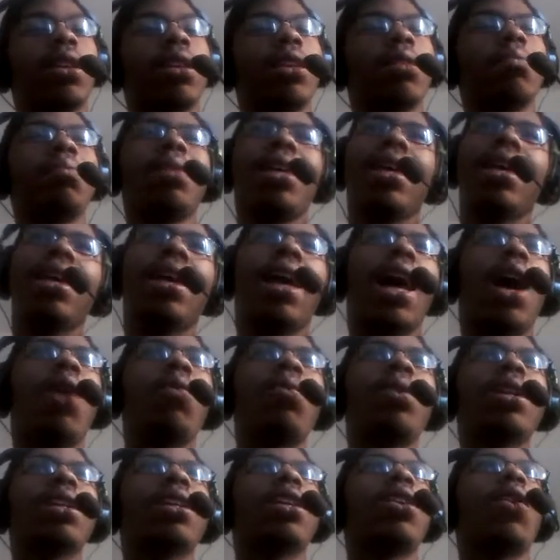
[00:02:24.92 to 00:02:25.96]
I
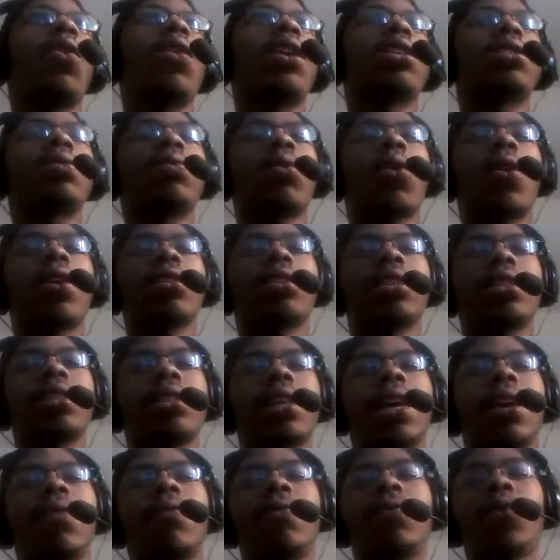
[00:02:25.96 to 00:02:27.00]
wouldn't go as far as to
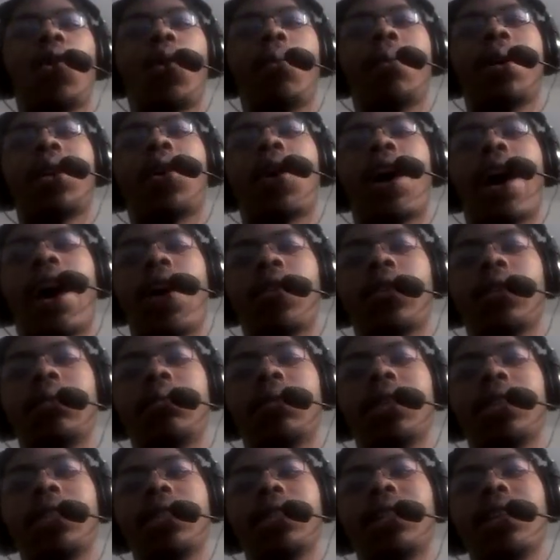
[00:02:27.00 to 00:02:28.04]
say Full Metal
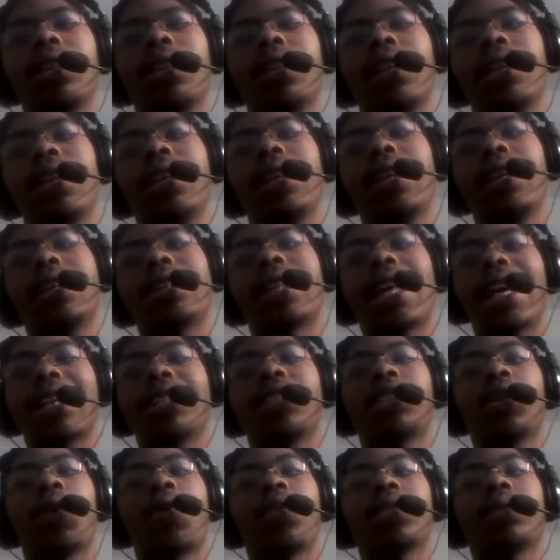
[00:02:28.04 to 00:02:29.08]
Alchemist because that
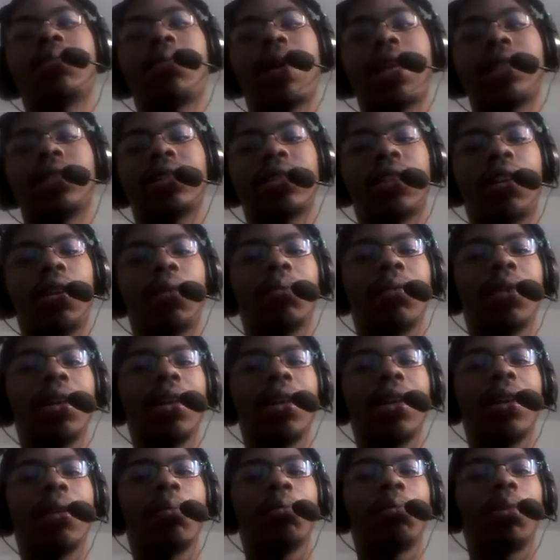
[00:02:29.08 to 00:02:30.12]
show is messed up,
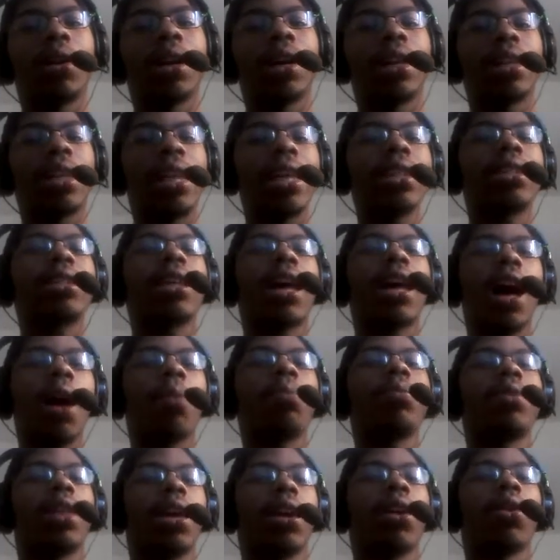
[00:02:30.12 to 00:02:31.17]
but it's
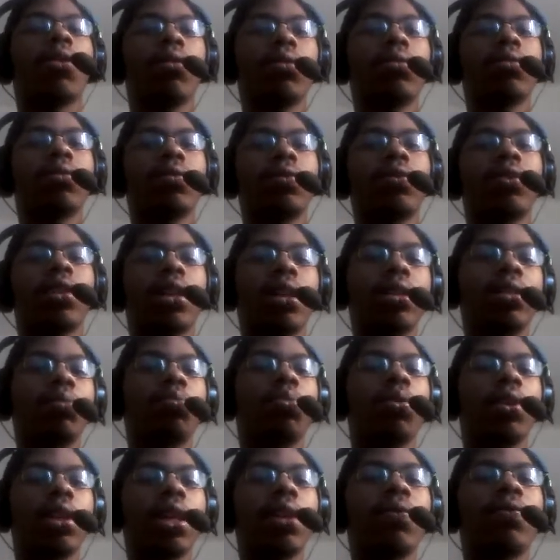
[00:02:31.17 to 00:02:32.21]
up there. It's
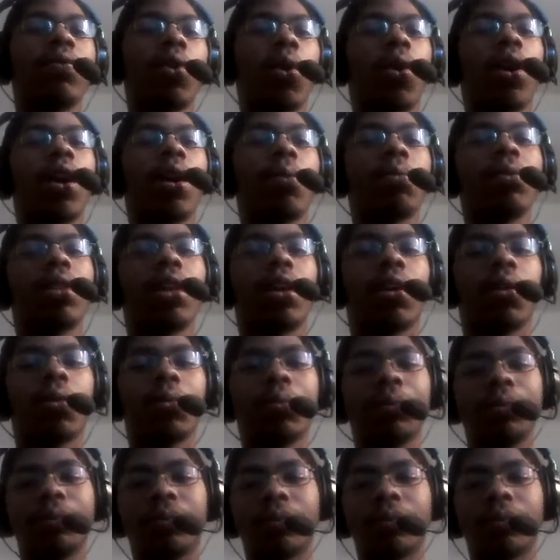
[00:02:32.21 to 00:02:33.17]
pretty far up there.